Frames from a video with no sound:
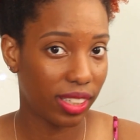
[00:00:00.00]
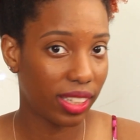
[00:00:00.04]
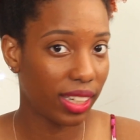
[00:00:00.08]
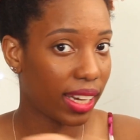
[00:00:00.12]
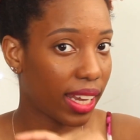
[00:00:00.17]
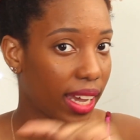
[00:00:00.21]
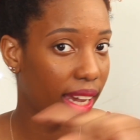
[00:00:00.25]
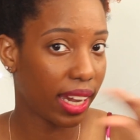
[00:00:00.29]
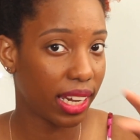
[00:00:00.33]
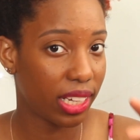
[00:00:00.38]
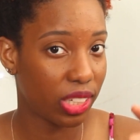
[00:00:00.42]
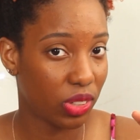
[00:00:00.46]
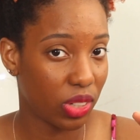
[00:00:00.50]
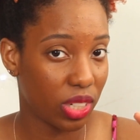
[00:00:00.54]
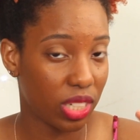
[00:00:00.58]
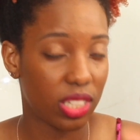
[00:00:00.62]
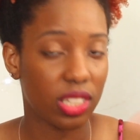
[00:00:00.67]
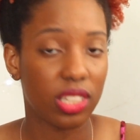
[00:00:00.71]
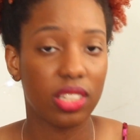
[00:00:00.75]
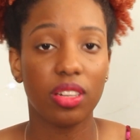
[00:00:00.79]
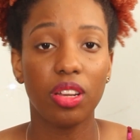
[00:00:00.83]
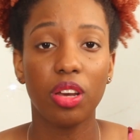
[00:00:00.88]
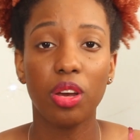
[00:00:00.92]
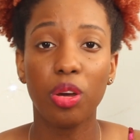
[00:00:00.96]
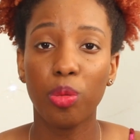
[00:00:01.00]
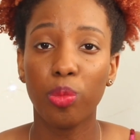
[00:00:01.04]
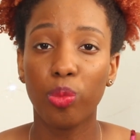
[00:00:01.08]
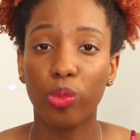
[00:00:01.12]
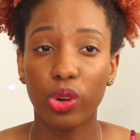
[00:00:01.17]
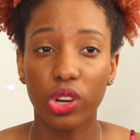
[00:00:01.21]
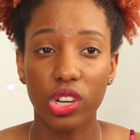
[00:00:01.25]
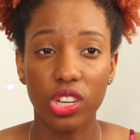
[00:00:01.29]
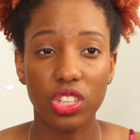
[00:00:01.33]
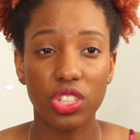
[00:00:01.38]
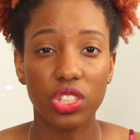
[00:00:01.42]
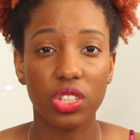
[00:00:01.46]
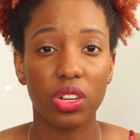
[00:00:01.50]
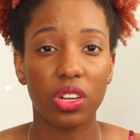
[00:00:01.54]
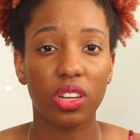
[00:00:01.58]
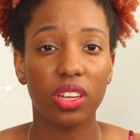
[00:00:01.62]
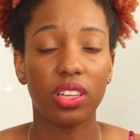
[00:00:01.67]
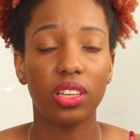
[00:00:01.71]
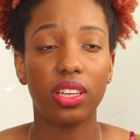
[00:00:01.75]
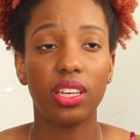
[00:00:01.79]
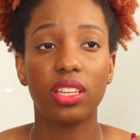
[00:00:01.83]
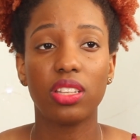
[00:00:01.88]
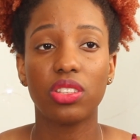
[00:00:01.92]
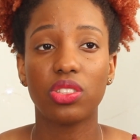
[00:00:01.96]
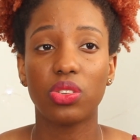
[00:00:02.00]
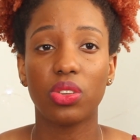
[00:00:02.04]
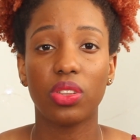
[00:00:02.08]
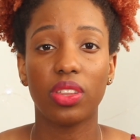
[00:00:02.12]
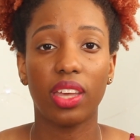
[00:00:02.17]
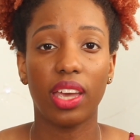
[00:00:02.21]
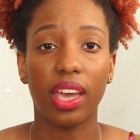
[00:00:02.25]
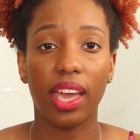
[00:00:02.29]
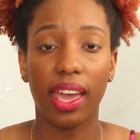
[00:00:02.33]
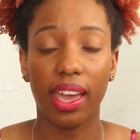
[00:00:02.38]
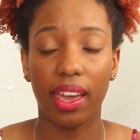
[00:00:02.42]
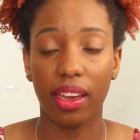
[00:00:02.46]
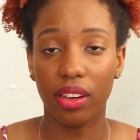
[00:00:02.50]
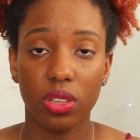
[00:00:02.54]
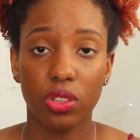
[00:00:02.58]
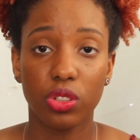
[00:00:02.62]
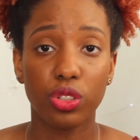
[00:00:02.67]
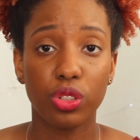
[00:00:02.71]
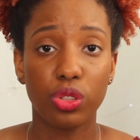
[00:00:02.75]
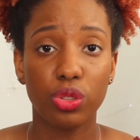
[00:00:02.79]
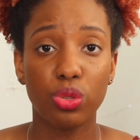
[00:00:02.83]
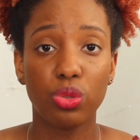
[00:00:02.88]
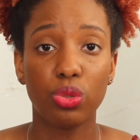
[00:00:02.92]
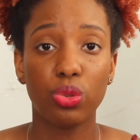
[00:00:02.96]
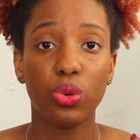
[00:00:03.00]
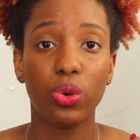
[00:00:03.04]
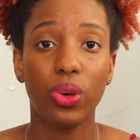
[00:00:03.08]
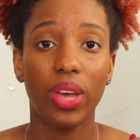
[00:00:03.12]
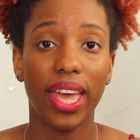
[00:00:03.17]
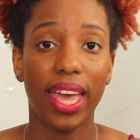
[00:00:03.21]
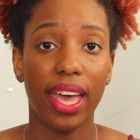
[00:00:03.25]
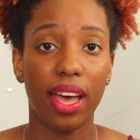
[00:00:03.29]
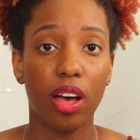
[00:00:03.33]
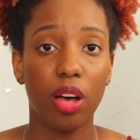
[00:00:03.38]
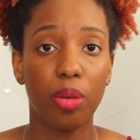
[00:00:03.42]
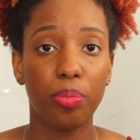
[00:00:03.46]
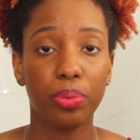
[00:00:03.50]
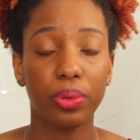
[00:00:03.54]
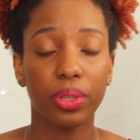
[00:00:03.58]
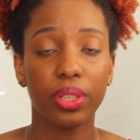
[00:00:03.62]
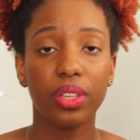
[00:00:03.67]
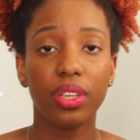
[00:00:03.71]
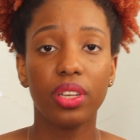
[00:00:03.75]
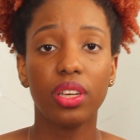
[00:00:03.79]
not hydration, moisture into the hair to help